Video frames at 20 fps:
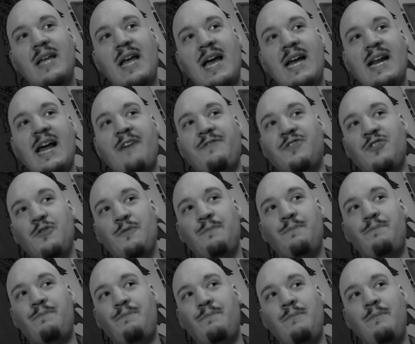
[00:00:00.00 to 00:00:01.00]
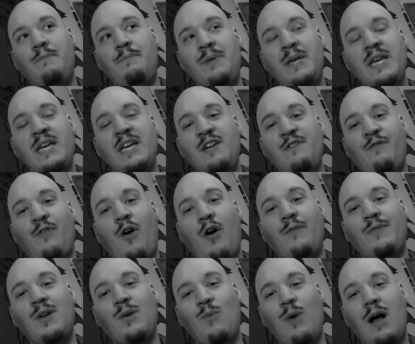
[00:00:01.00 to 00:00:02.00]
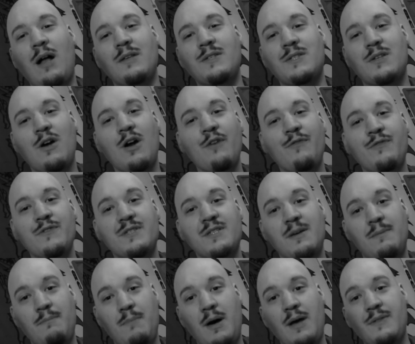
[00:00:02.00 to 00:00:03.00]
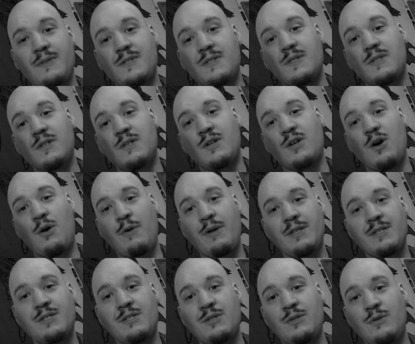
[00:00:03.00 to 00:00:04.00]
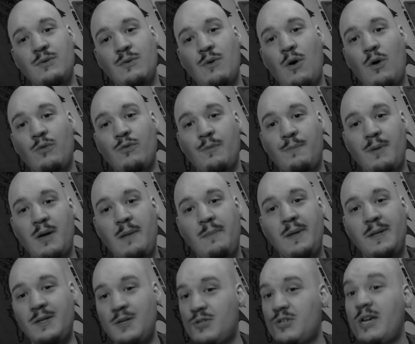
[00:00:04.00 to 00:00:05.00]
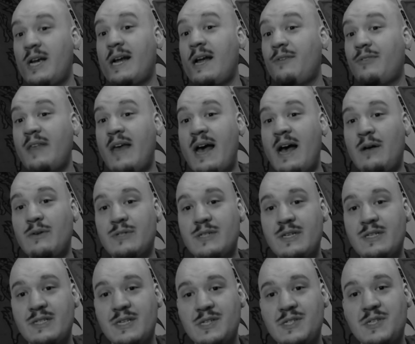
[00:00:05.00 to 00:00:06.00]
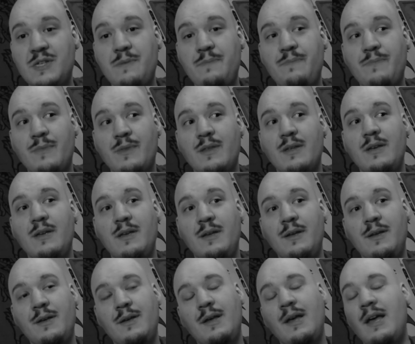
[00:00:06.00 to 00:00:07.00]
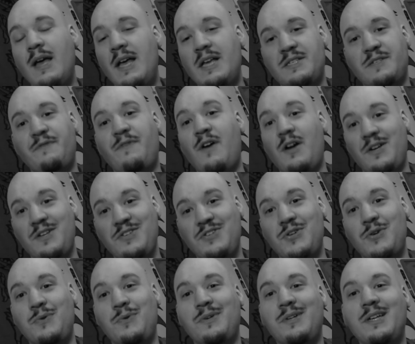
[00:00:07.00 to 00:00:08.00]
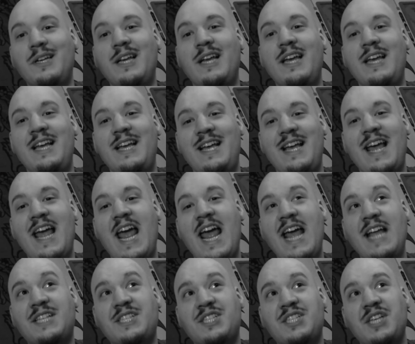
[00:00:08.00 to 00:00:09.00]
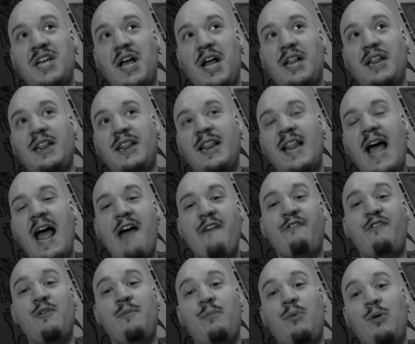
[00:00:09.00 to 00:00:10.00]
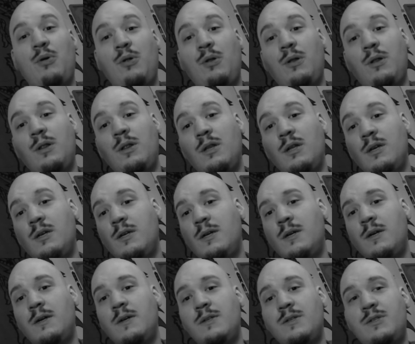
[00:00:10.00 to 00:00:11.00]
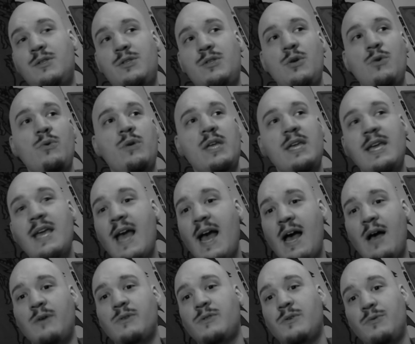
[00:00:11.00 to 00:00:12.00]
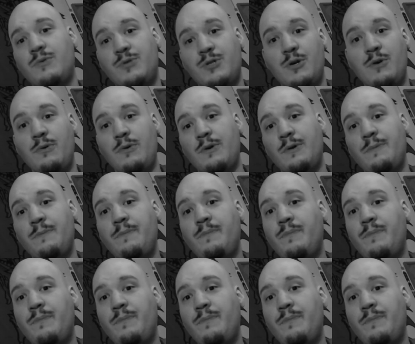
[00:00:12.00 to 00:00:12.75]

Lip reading: and after being involved in WildStar for some months, going to Old Republic to check out the housing system is a fucking joke. it's a laughable Doogie Howser joke.